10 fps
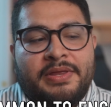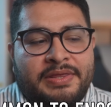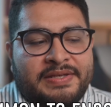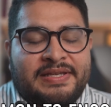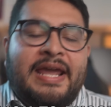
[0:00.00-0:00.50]

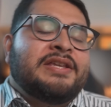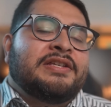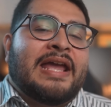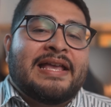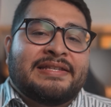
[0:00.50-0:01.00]
This
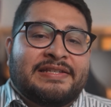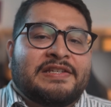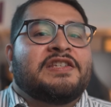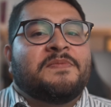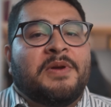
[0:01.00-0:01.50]
agent has this
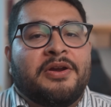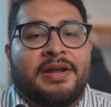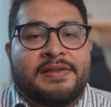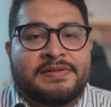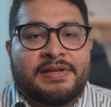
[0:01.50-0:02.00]

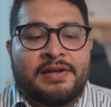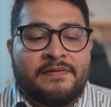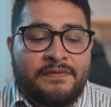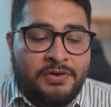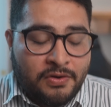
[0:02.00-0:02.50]
experience
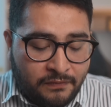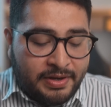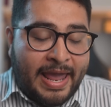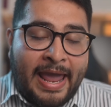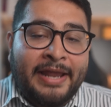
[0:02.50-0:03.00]
of
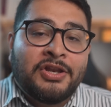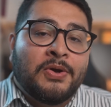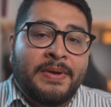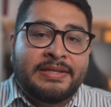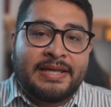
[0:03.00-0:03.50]

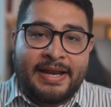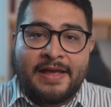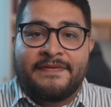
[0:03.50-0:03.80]
knowing that